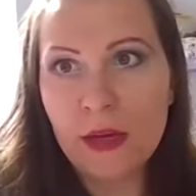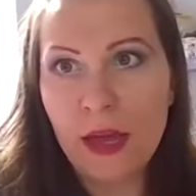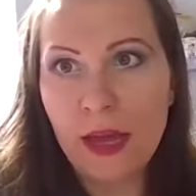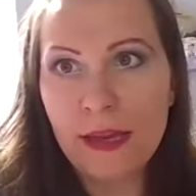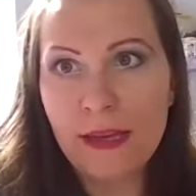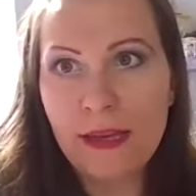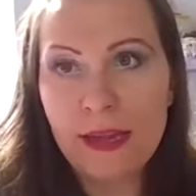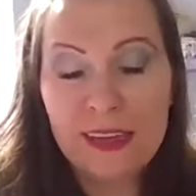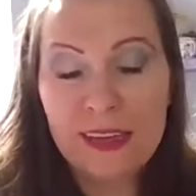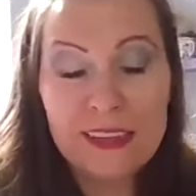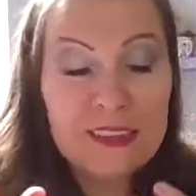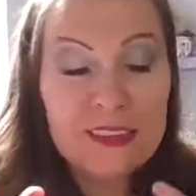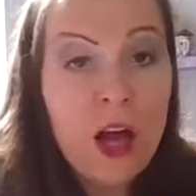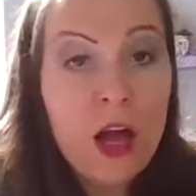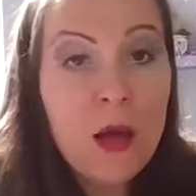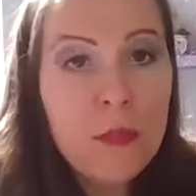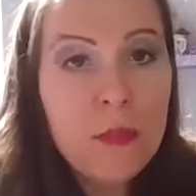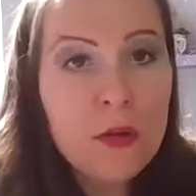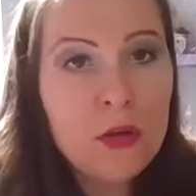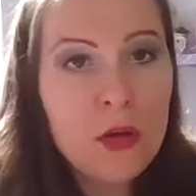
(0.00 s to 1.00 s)
an
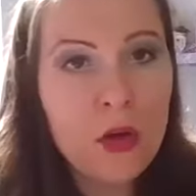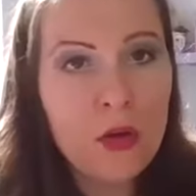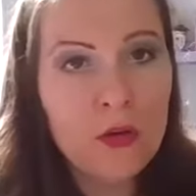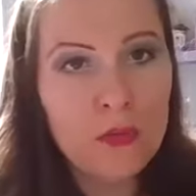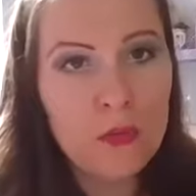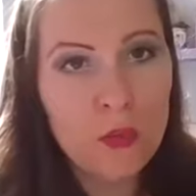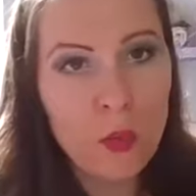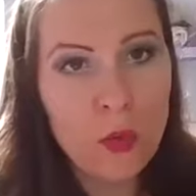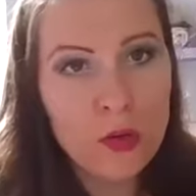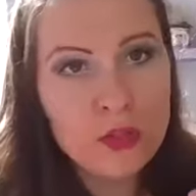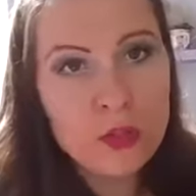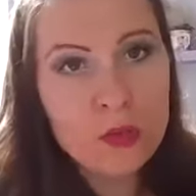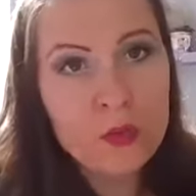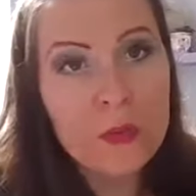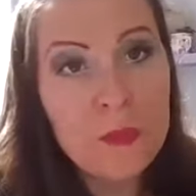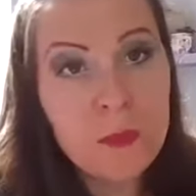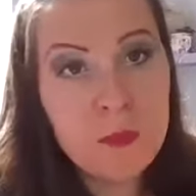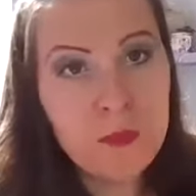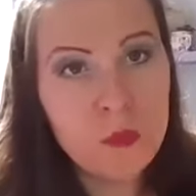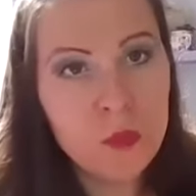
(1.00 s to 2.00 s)
example of what
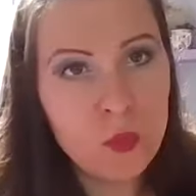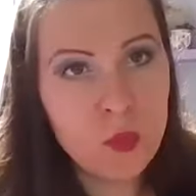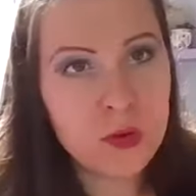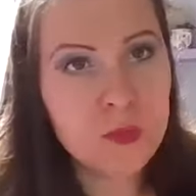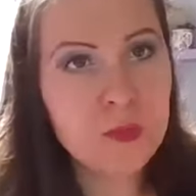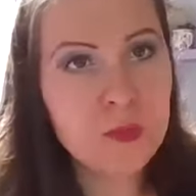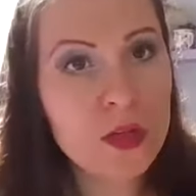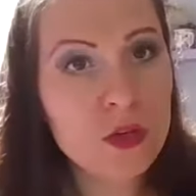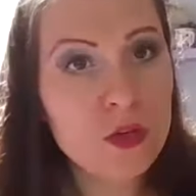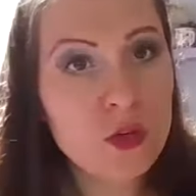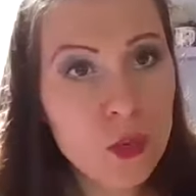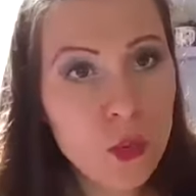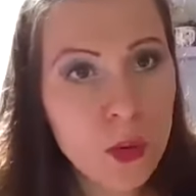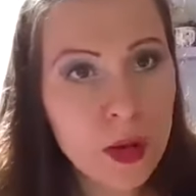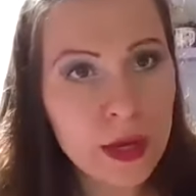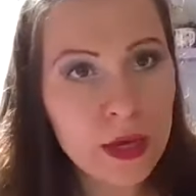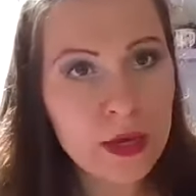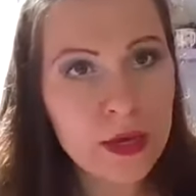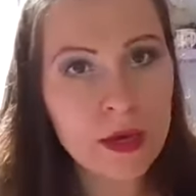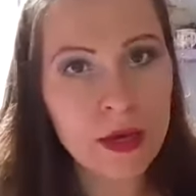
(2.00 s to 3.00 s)
you would be
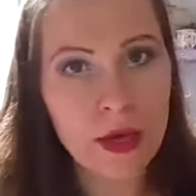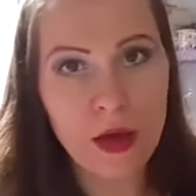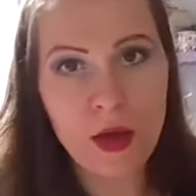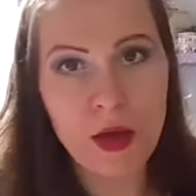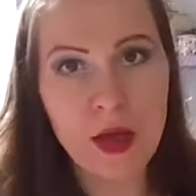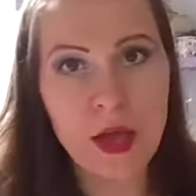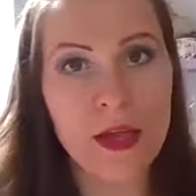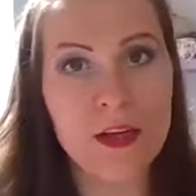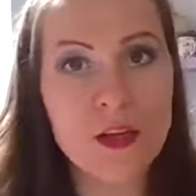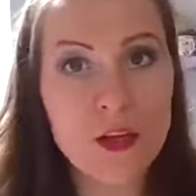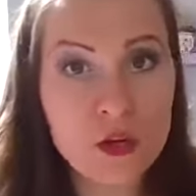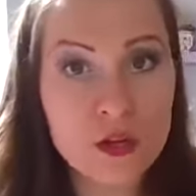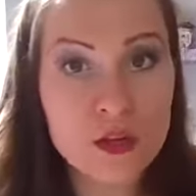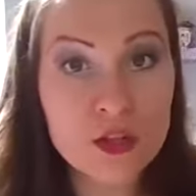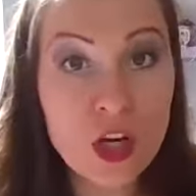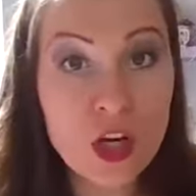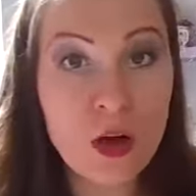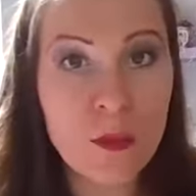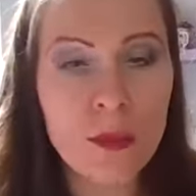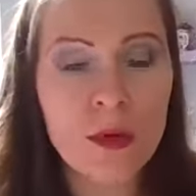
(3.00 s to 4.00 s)
doing at your
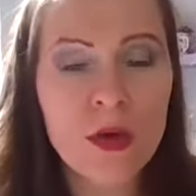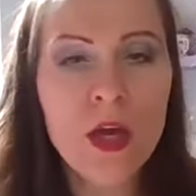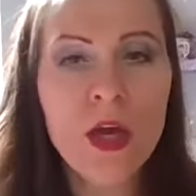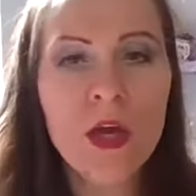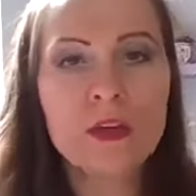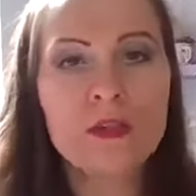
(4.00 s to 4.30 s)
job.